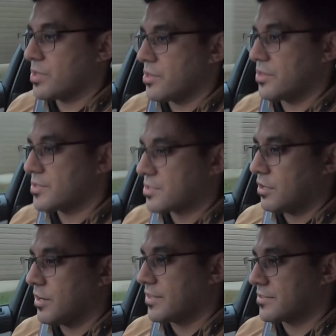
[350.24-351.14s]
and this
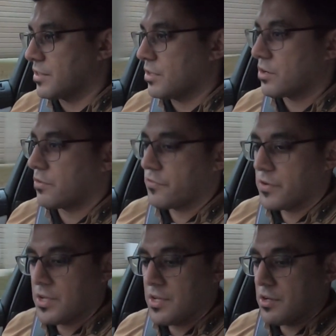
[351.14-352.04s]
car has a lot of
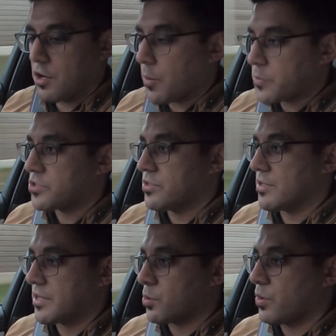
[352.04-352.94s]
optional
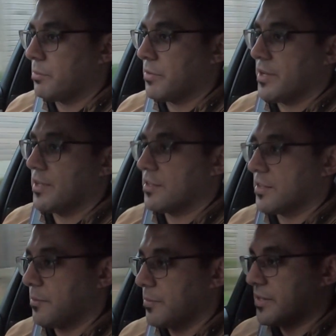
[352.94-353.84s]
equipment
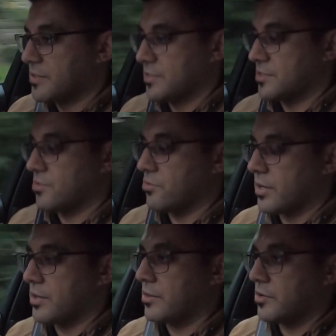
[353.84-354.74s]
that makes this a
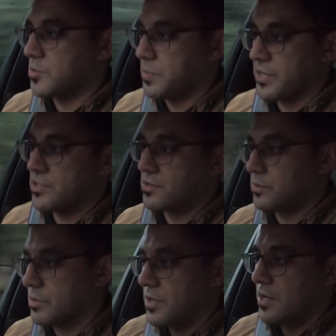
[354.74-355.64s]
real nice place to
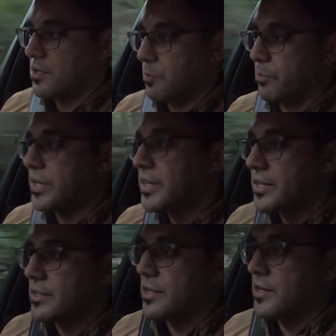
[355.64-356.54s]
be in.